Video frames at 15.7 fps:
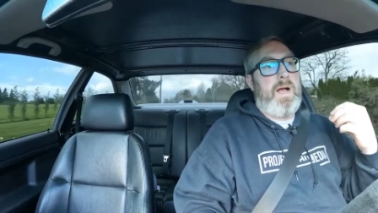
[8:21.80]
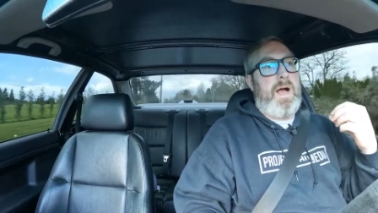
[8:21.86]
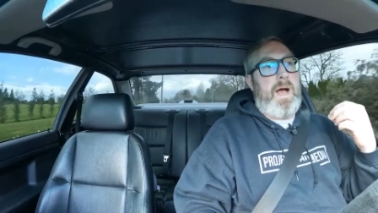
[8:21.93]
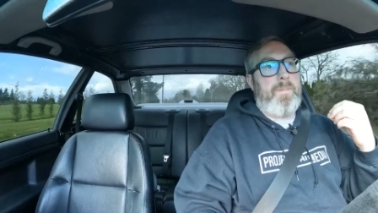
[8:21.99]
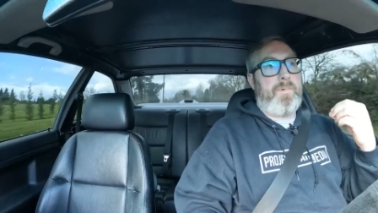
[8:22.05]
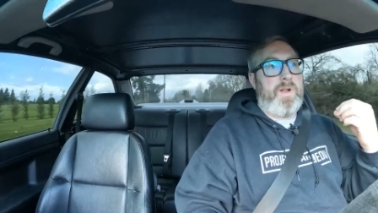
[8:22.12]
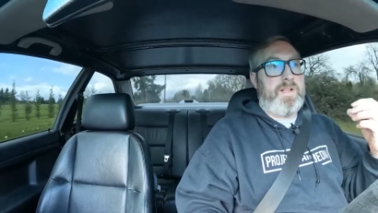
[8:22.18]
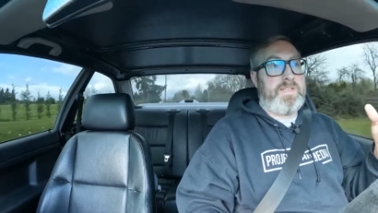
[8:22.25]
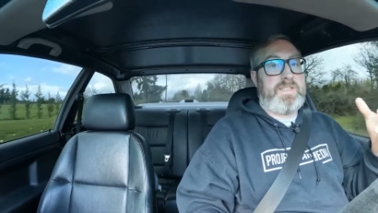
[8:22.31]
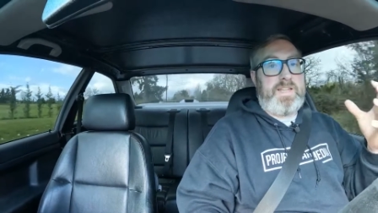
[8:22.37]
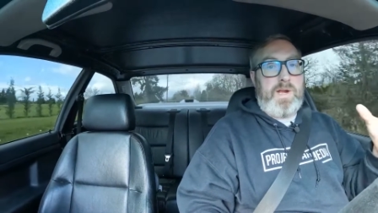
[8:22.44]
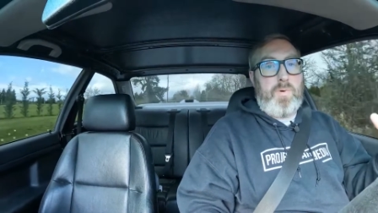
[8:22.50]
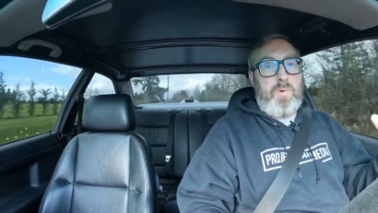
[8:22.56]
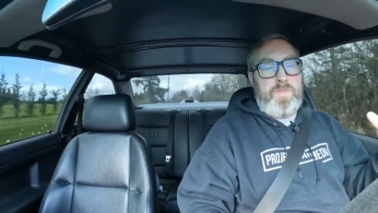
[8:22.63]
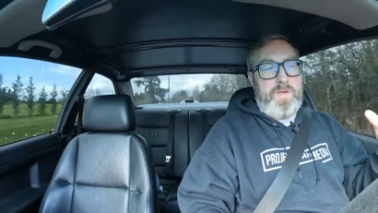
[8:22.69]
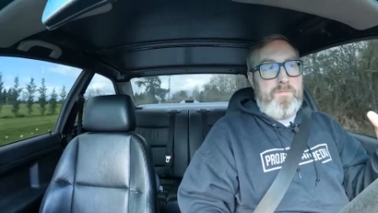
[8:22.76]
I'm gonna
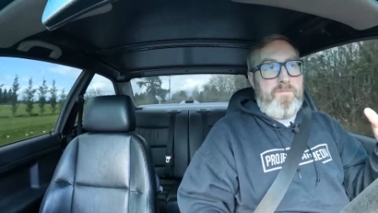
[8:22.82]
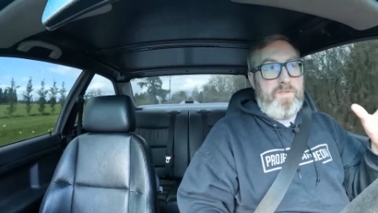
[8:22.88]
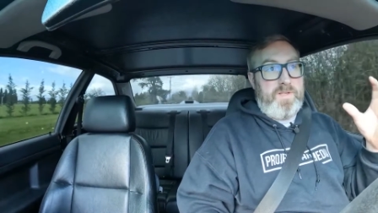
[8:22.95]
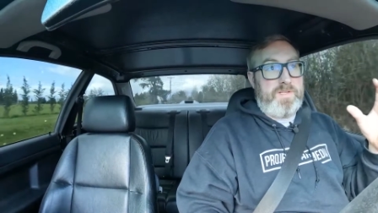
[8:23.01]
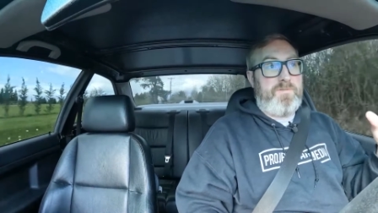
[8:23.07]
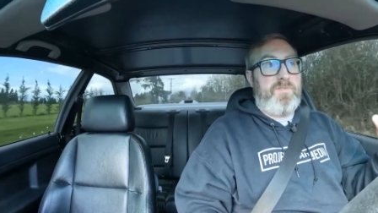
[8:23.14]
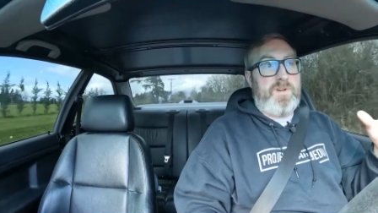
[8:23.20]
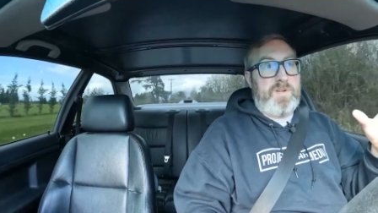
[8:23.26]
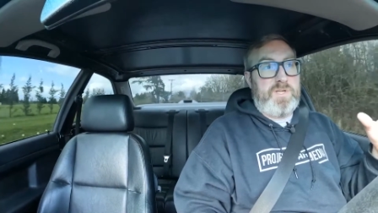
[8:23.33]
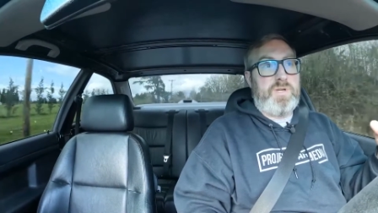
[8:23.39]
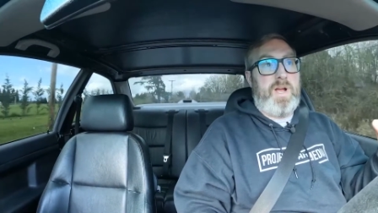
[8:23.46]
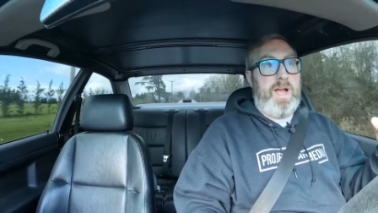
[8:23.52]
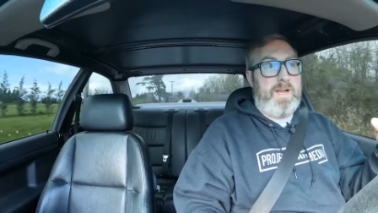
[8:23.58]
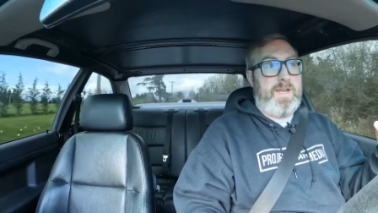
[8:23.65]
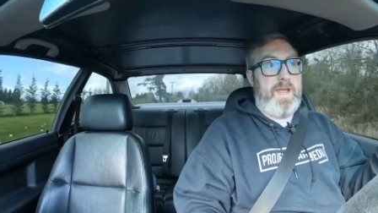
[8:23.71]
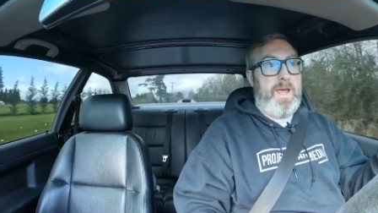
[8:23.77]
stick with them for this first
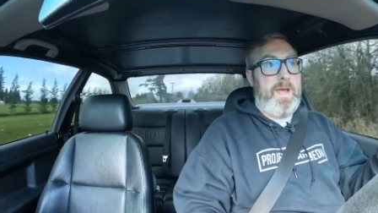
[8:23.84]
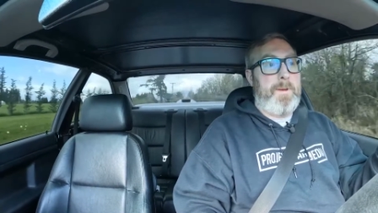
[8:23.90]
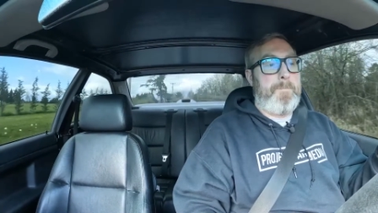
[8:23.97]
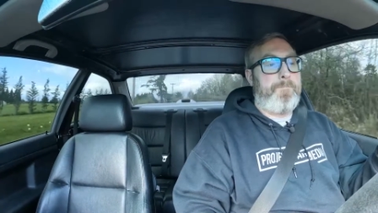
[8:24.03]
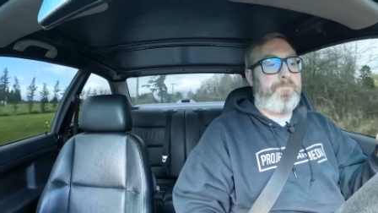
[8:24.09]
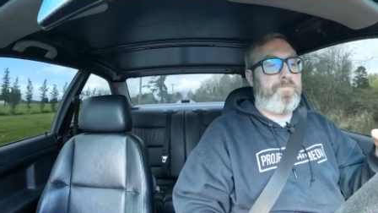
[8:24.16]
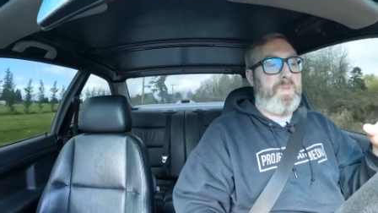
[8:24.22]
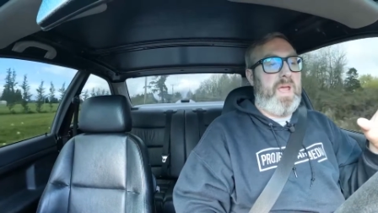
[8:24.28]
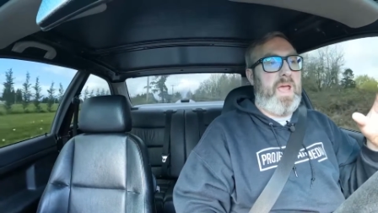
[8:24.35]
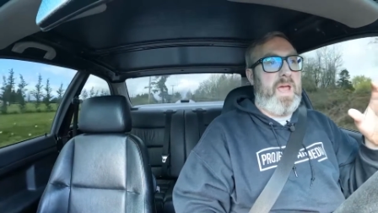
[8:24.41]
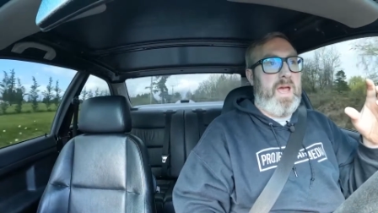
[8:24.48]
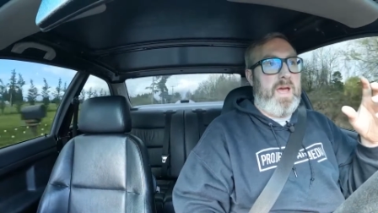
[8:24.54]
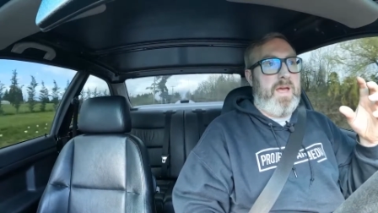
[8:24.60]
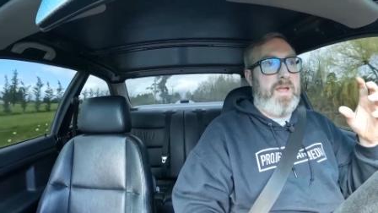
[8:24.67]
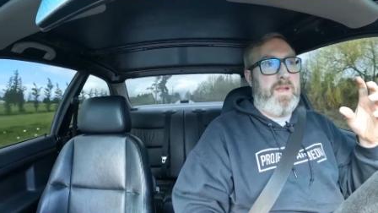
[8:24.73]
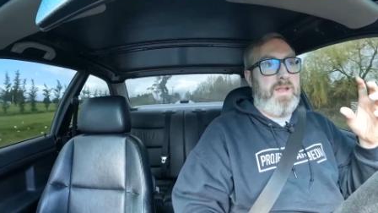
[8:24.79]
track day,
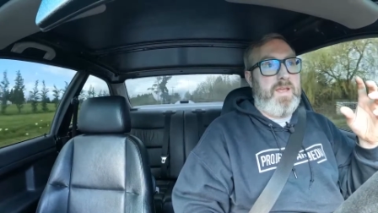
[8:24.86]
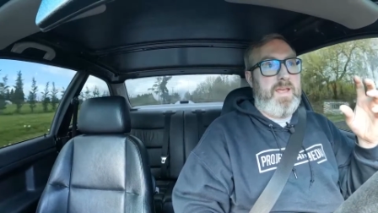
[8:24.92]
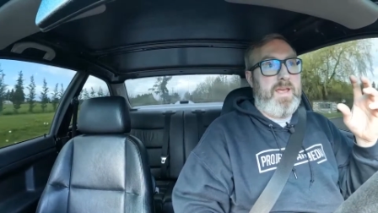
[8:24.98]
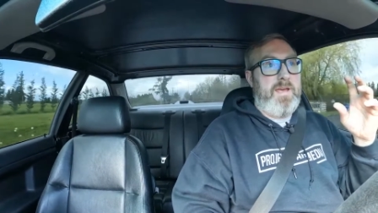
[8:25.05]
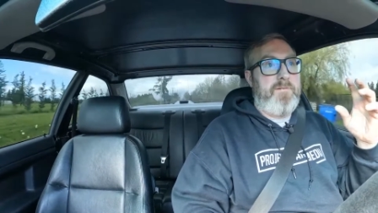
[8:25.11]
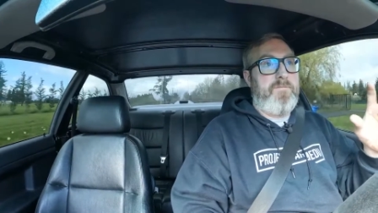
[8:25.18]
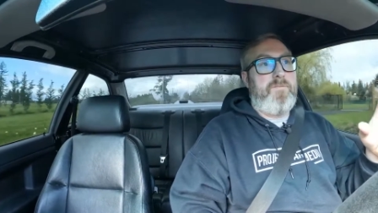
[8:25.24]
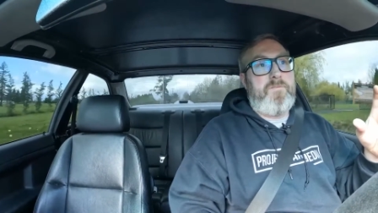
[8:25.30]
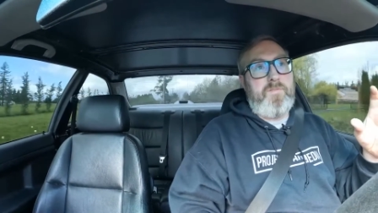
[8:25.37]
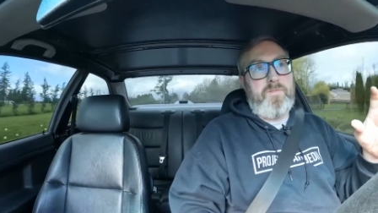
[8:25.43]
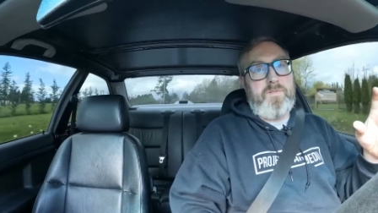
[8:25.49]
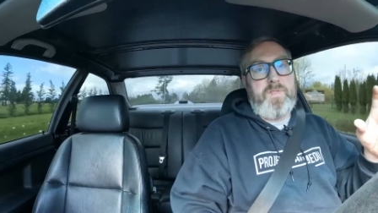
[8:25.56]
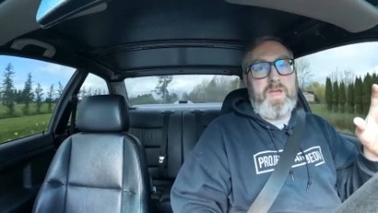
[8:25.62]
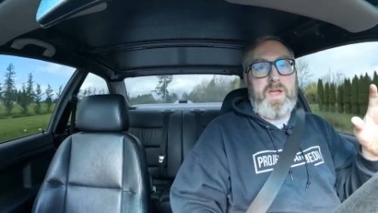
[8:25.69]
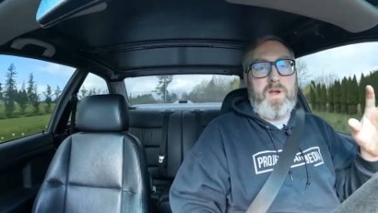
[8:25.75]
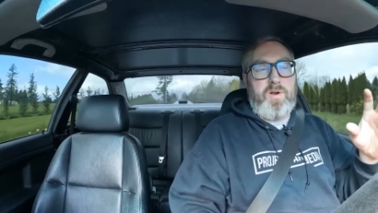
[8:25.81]
and if
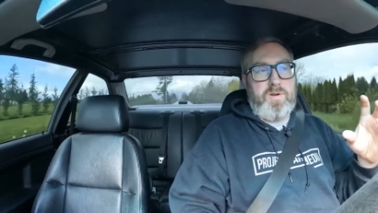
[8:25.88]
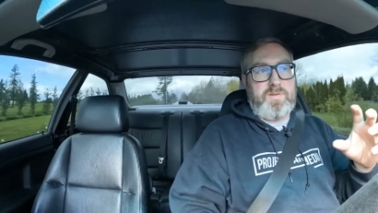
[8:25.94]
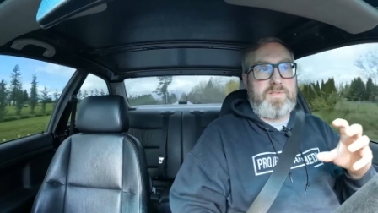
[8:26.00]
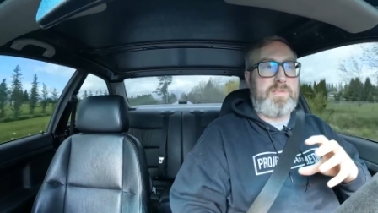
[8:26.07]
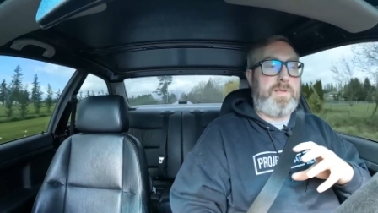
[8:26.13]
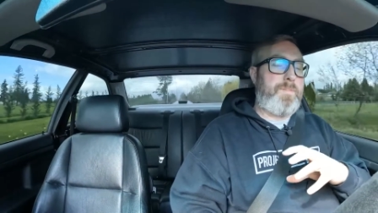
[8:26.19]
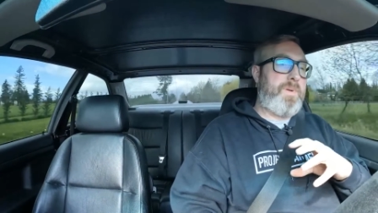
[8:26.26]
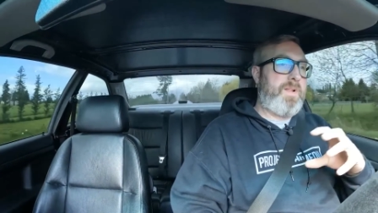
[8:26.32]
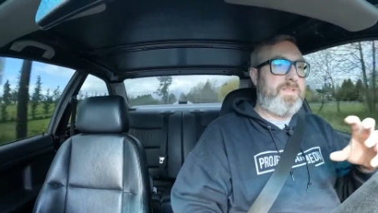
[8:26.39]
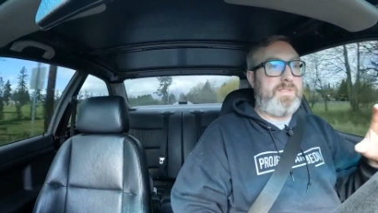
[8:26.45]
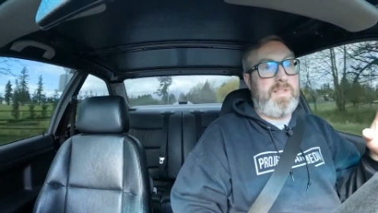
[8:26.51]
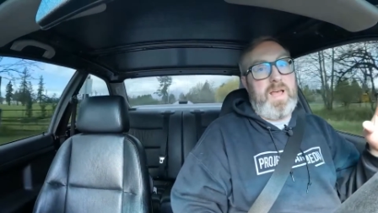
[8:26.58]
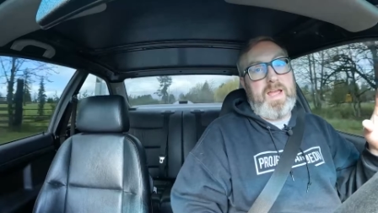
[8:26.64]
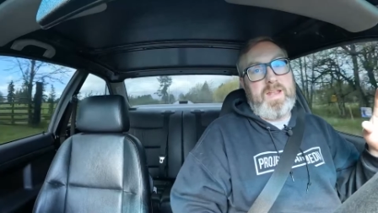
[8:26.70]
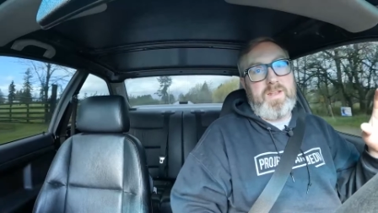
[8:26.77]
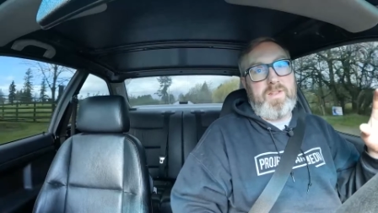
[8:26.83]
they are slipping and
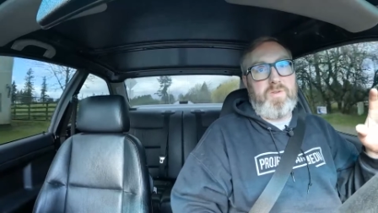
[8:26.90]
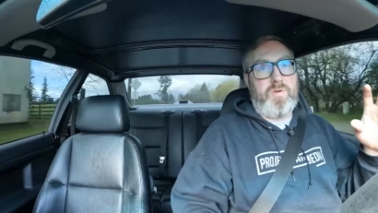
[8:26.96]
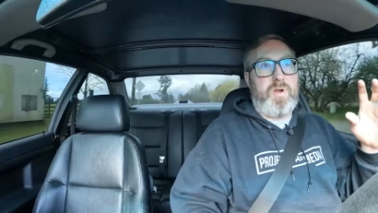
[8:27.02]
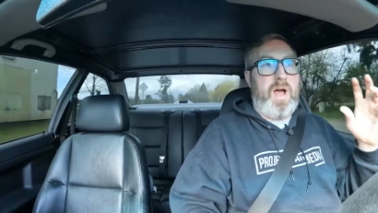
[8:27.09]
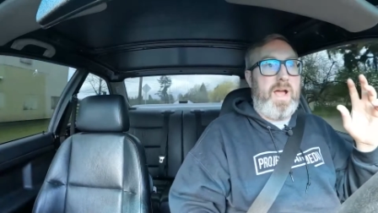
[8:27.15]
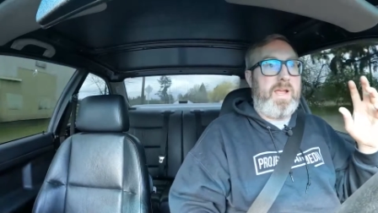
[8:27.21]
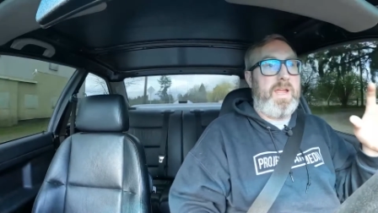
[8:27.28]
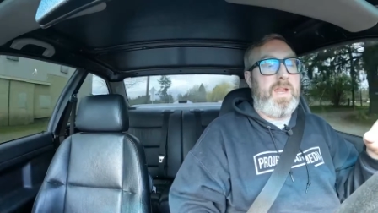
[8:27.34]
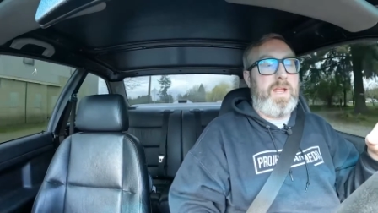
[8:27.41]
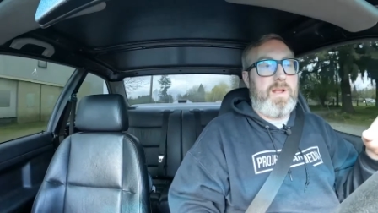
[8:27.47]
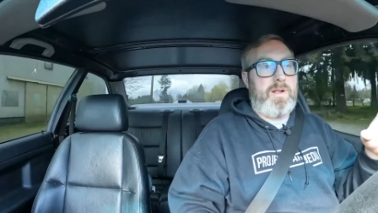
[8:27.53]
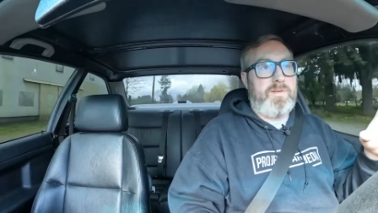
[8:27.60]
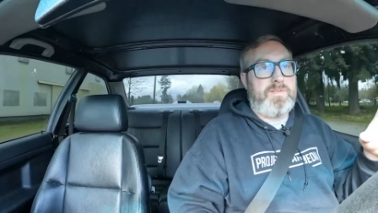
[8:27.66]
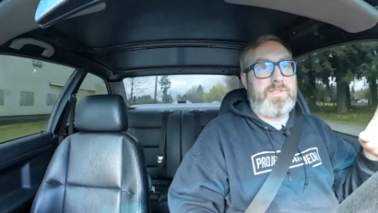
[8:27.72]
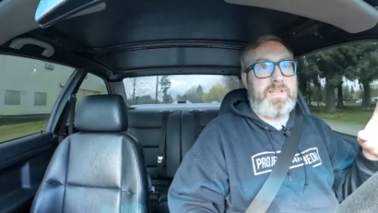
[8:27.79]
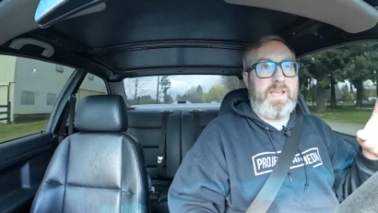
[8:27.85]
sliding, they're not getting
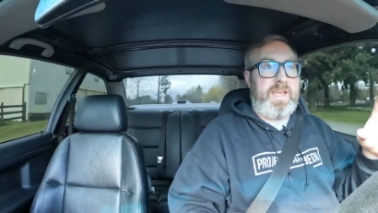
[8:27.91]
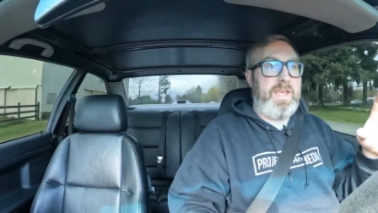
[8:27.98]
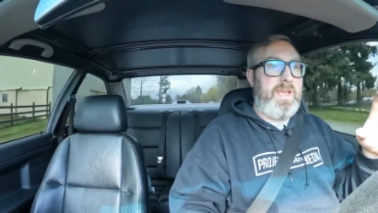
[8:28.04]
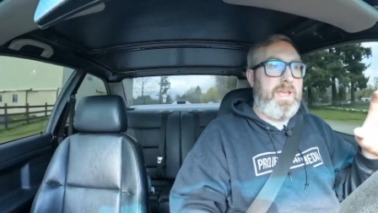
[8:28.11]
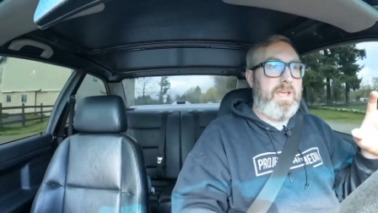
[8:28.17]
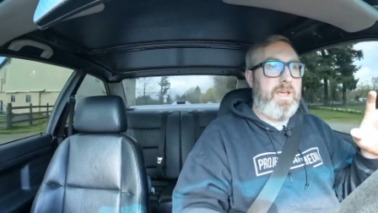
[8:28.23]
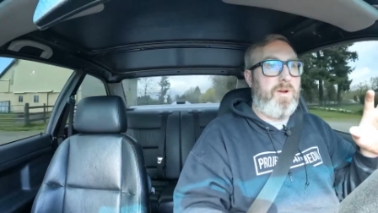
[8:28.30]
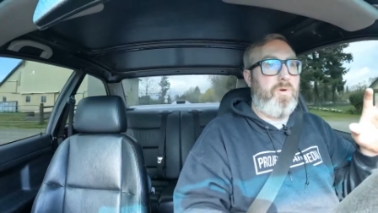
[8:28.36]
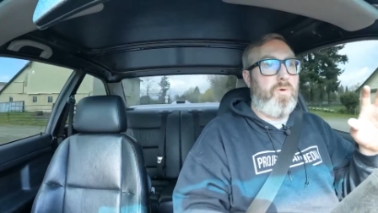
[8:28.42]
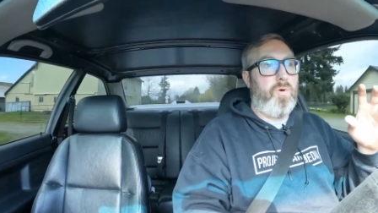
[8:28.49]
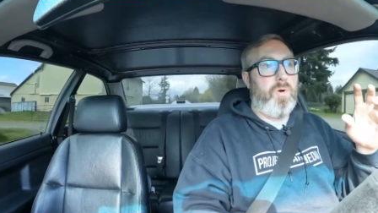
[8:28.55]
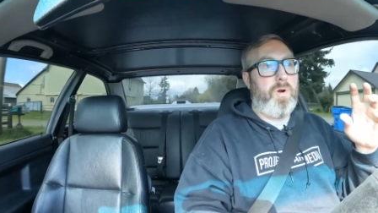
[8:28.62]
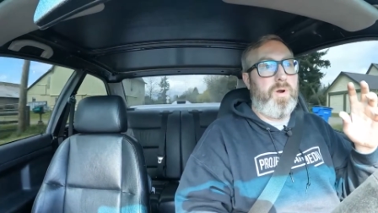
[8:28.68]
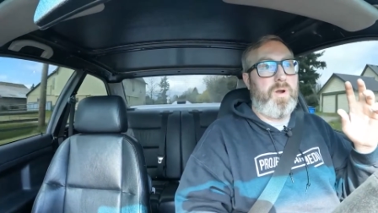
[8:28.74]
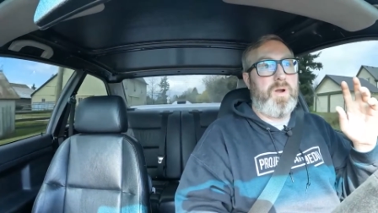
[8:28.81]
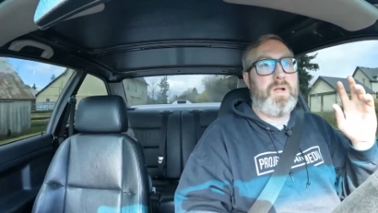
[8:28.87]
sticky
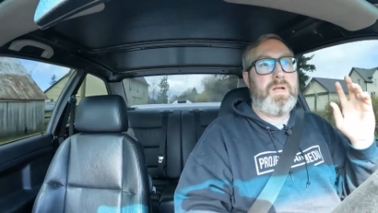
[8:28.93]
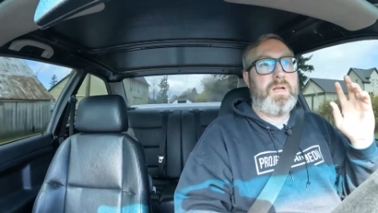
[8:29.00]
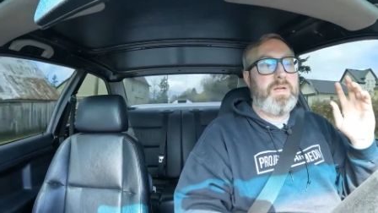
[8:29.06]
or